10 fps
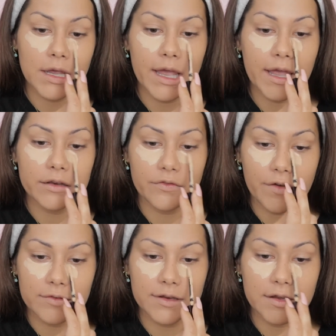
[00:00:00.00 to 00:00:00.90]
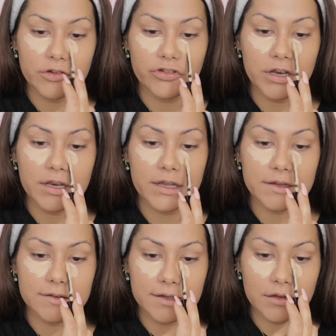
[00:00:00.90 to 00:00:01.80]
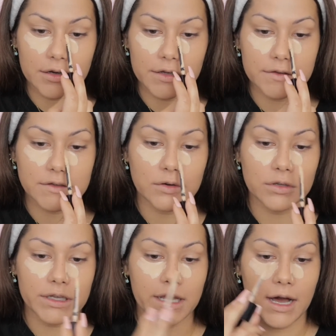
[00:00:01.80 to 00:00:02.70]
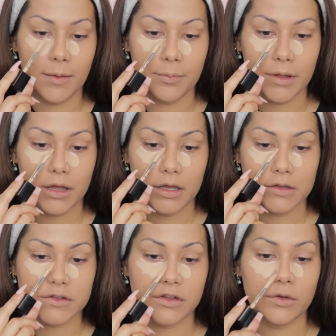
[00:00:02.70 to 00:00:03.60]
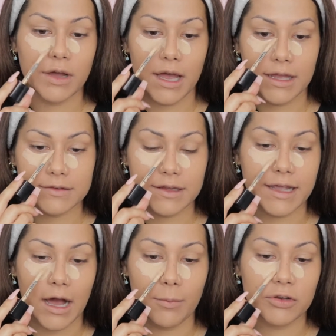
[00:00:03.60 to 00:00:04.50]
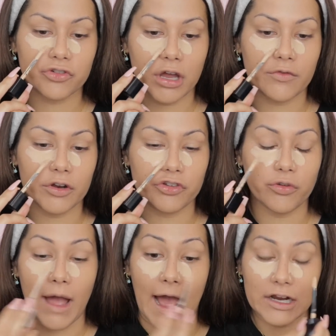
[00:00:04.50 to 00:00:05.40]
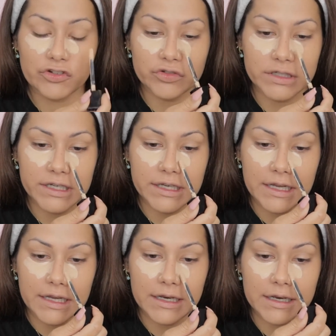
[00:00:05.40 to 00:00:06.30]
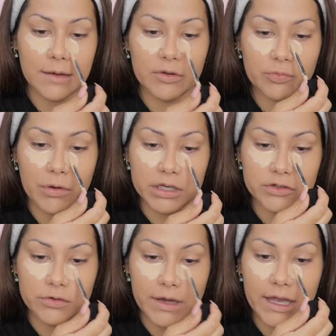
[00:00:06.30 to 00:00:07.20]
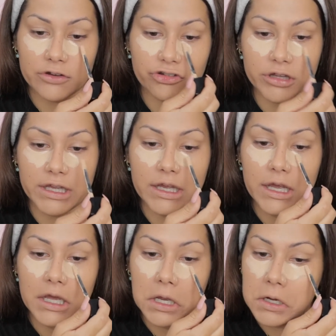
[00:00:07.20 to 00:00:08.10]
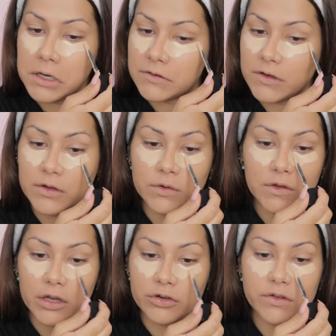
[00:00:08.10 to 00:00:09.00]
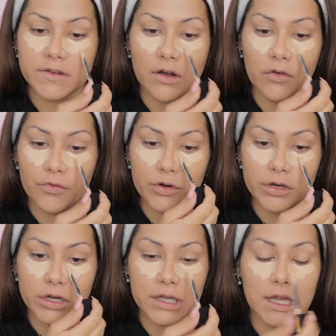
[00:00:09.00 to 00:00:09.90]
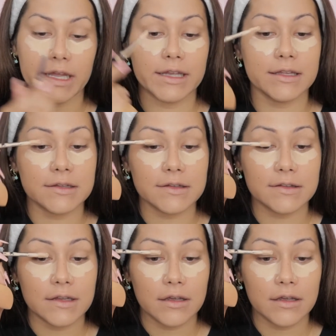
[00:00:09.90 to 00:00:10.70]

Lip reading: And foundation and concealer is totally up to you guys, like how much coverage you actually need and how much product you actually need to use on yourself or your clients.